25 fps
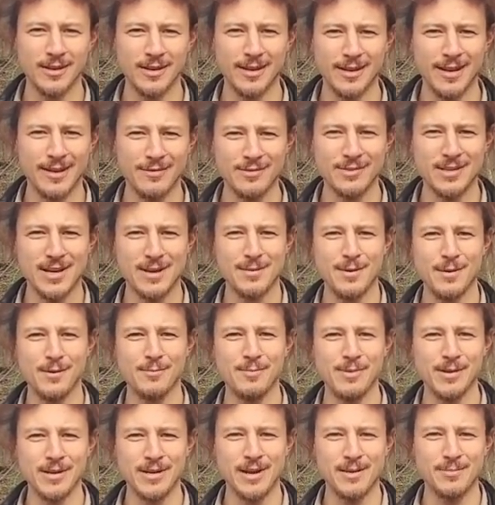Every time I
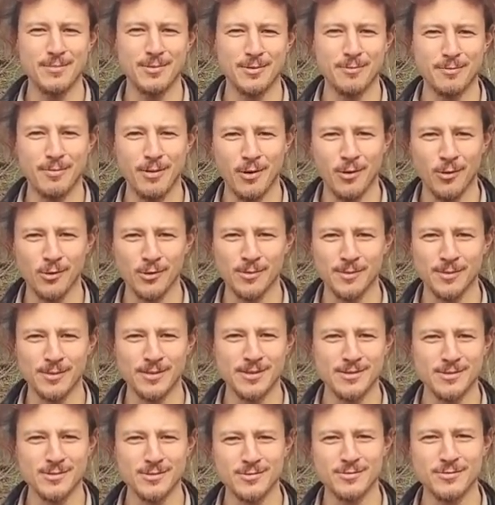pick up her
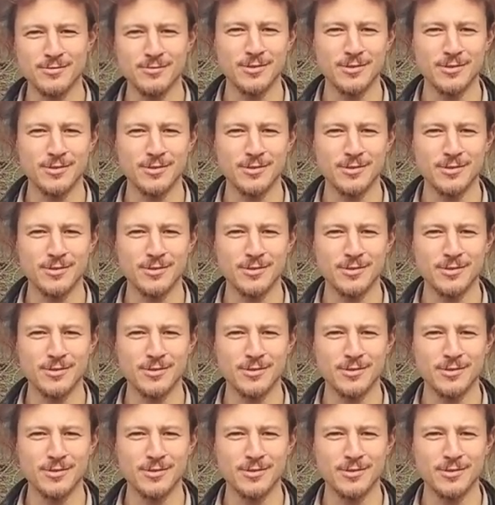poles, these are